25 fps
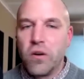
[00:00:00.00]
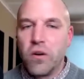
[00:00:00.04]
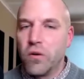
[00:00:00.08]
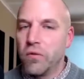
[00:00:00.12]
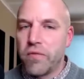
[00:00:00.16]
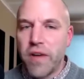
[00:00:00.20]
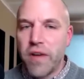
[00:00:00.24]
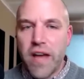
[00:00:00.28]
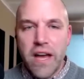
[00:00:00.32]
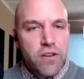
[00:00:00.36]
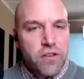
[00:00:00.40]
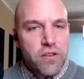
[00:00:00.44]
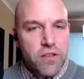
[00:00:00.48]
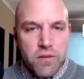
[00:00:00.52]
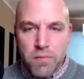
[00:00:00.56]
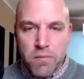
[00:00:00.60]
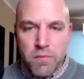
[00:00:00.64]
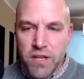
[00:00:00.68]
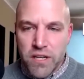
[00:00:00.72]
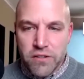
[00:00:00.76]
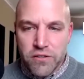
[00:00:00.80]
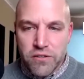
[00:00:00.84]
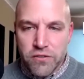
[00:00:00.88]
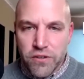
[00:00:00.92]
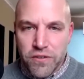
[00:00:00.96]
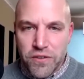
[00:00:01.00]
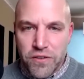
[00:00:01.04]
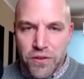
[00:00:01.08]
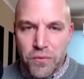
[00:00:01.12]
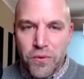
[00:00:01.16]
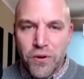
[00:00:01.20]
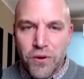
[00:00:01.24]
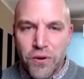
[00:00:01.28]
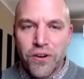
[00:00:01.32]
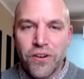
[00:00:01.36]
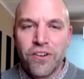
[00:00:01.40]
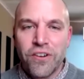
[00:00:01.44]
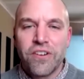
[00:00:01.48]
that you don't value the ministry of the
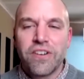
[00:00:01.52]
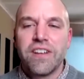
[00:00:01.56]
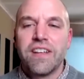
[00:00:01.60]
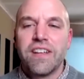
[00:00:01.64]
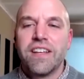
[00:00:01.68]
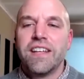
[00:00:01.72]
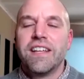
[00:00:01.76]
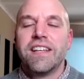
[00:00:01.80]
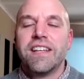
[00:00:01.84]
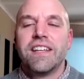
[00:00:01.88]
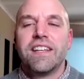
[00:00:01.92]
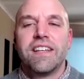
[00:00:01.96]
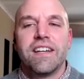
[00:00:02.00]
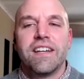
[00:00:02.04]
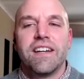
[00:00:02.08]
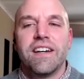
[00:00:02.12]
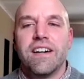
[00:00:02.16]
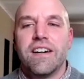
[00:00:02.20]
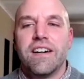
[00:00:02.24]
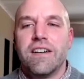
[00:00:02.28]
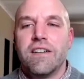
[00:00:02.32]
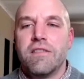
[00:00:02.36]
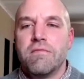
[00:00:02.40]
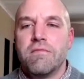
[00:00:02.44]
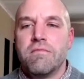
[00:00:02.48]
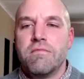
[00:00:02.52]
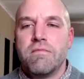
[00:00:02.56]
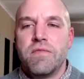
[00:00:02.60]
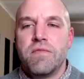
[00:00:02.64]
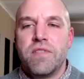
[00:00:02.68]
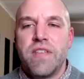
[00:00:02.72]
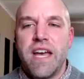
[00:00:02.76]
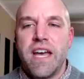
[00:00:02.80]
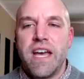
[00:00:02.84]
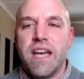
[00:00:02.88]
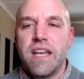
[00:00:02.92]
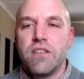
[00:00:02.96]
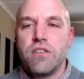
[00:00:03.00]
word. Um,
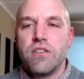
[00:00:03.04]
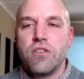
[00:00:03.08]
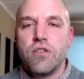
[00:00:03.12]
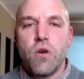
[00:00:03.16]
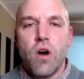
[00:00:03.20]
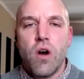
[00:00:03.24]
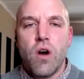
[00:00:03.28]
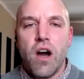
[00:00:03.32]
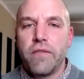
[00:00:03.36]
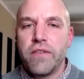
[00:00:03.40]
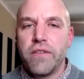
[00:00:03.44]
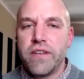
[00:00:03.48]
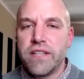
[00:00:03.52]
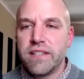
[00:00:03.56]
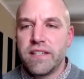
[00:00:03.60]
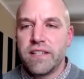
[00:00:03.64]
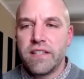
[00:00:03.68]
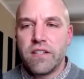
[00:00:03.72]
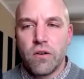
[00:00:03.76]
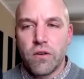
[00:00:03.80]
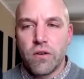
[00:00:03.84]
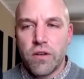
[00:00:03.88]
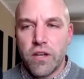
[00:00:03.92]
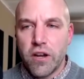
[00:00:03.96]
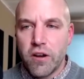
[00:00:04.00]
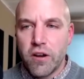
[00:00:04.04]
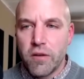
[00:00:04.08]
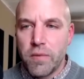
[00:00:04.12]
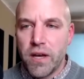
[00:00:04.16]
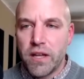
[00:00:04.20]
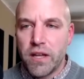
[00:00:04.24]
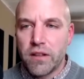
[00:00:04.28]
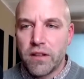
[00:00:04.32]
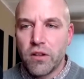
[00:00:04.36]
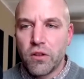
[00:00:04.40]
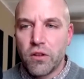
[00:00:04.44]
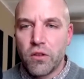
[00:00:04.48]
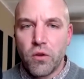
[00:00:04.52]
That you obviously don't care
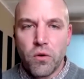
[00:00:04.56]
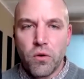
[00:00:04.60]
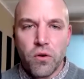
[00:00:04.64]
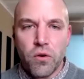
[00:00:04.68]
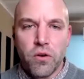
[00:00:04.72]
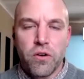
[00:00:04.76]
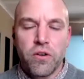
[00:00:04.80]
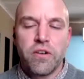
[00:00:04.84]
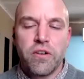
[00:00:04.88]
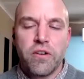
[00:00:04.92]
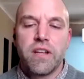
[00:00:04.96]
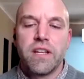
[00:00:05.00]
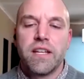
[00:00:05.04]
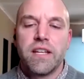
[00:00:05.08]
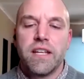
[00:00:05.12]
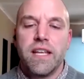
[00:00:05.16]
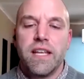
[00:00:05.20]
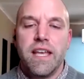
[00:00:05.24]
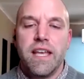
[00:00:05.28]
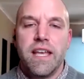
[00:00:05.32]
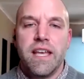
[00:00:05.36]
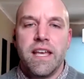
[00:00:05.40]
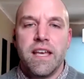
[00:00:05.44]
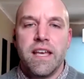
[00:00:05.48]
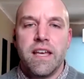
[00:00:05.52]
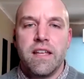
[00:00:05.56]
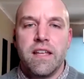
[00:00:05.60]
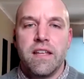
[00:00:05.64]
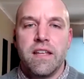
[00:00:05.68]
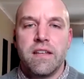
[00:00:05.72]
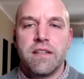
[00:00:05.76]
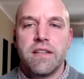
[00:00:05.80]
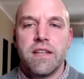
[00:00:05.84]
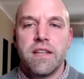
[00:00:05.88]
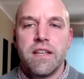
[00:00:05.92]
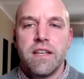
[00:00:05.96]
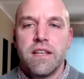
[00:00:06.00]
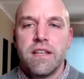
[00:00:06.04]
about the Lord,
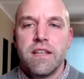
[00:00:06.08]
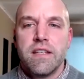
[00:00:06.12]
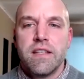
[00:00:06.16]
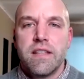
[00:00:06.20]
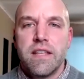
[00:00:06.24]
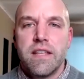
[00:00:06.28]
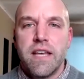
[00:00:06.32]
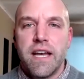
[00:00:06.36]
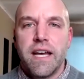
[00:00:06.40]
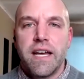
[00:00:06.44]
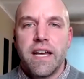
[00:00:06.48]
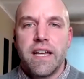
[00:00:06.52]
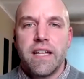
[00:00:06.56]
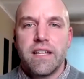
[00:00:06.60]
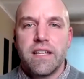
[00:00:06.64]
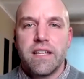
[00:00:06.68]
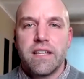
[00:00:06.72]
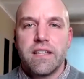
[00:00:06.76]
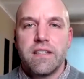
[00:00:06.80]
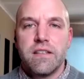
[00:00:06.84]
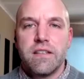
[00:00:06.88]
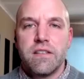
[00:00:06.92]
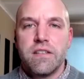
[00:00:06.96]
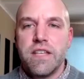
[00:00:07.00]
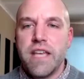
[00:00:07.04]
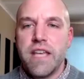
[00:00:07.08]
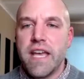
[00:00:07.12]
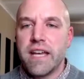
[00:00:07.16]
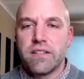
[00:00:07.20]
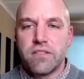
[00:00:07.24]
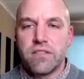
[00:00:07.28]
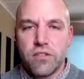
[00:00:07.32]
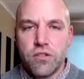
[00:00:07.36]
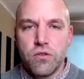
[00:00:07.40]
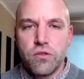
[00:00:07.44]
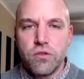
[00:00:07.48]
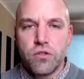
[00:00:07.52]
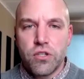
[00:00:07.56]
and that
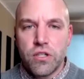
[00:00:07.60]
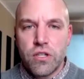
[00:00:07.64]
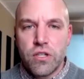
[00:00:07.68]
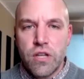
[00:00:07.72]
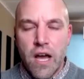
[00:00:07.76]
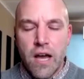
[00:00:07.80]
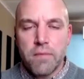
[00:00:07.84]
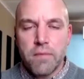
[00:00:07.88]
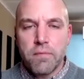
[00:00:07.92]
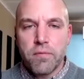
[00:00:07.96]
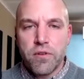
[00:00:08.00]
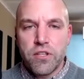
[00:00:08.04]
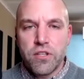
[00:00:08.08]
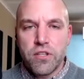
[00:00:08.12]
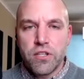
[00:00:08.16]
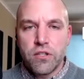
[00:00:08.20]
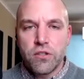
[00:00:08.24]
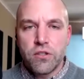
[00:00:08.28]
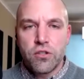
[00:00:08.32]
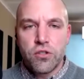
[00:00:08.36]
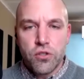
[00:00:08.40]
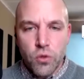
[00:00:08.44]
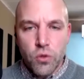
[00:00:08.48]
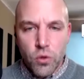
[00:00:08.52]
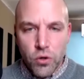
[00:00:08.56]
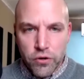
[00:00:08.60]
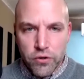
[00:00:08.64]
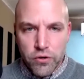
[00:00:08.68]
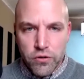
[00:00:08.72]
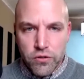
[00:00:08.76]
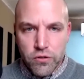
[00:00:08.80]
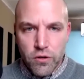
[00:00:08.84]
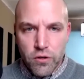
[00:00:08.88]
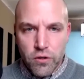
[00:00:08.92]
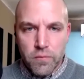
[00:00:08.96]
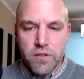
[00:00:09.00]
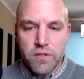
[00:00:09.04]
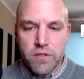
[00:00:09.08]
yes, you should not preach in shorter
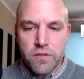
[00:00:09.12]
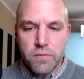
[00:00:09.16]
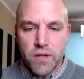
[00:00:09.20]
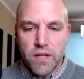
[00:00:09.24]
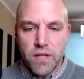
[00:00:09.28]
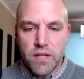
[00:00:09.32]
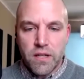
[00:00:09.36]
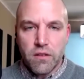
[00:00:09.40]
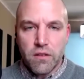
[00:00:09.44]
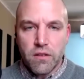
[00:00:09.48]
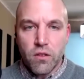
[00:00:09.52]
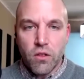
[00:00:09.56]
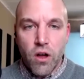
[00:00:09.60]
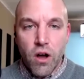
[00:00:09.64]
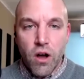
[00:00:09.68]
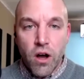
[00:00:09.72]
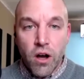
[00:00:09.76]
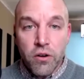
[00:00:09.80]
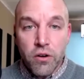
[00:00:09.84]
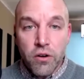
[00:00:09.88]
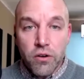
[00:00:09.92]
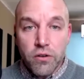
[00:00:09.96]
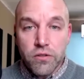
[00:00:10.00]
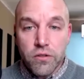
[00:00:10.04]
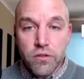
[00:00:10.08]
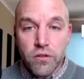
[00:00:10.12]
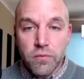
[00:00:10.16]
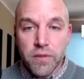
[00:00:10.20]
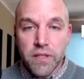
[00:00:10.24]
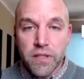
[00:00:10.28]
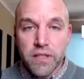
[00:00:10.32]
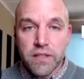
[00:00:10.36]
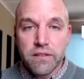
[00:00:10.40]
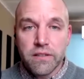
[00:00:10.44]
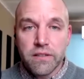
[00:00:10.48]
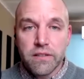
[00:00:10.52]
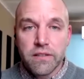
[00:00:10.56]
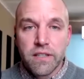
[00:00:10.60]
sermons, but longer
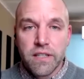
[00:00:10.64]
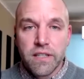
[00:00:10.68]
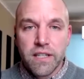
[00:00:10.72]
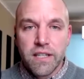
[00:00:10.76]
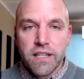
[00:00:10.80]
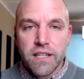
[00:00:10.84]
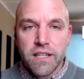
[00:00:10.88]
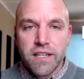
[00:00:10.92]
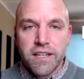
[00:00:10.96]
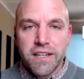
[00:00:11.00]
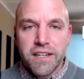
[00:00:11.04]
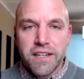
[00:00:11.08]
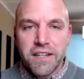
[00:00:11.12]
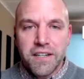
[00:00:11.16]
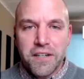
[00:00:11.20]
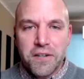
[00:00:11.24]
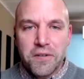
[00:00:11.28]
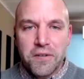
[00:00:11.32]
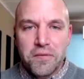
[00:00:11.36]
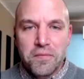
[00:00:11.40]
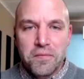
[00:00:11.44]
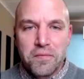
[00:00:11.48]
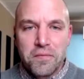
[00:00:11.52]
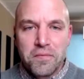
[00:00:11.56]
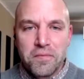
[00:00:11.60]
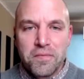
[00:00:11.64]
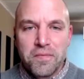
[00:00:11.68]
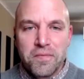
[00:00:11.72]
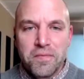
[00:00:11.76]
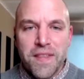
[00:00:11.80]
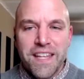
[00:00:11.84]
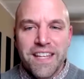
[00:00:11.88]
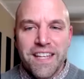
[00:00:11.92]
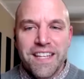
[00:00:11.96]
sermons. Um,